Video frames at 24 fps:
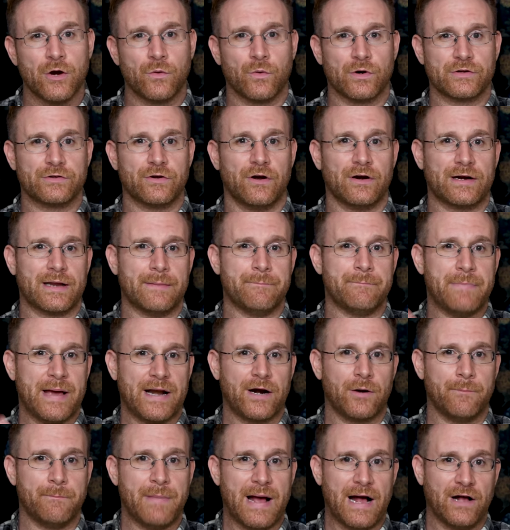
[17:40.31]
We're talking
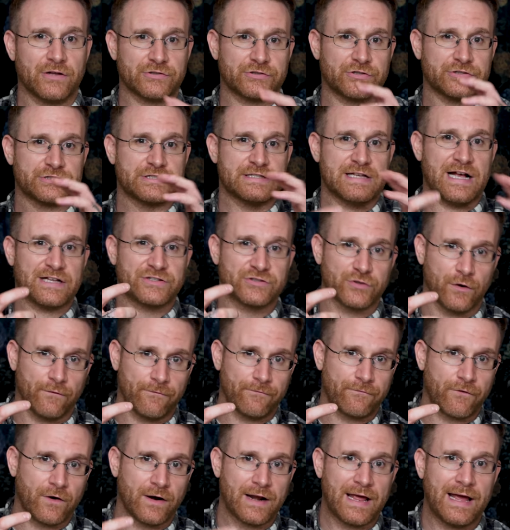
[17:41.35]
better balance because it's not so
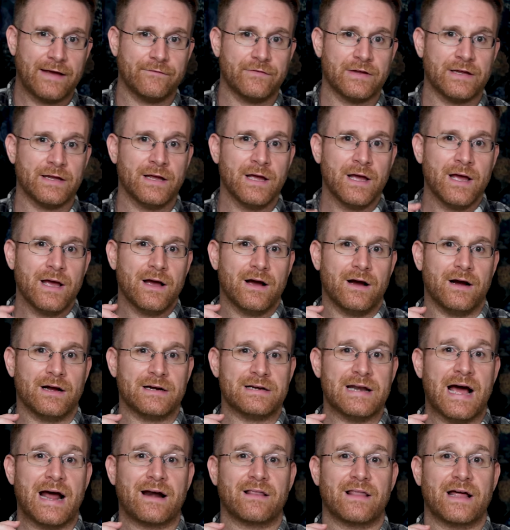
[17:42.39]
front heavy,
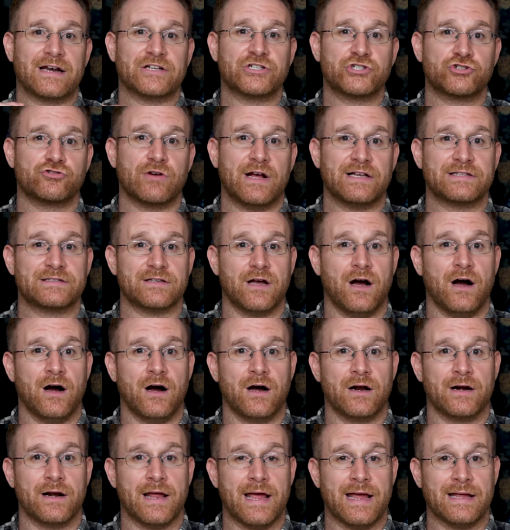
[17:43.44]
not a lot of stress
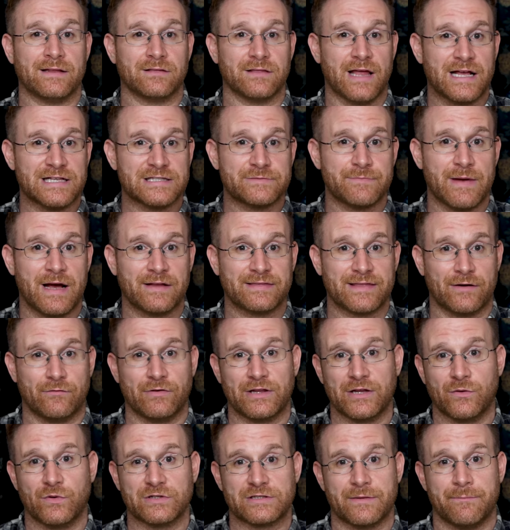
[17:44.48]
on a lens mount that
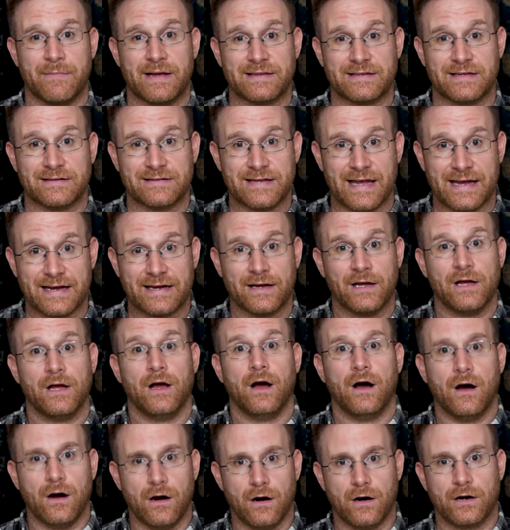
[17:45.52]
really wasn't meant to take
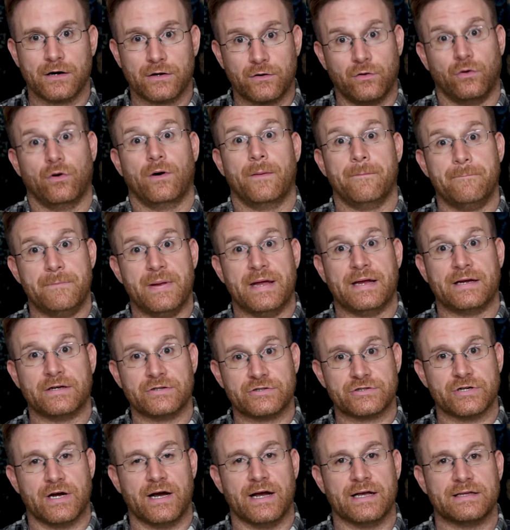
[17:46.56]
hardcore, big,
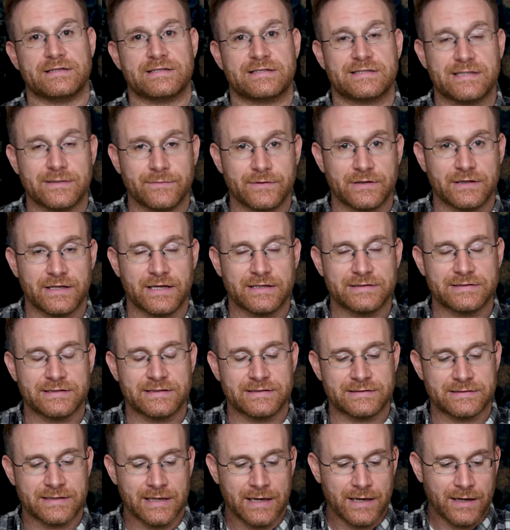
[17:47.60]
giant cinema
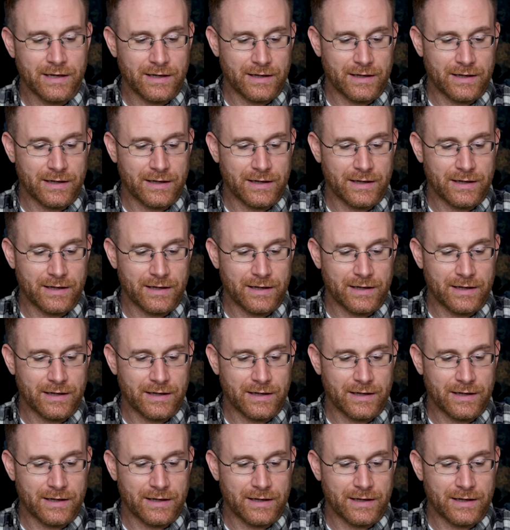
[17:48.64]
lenses.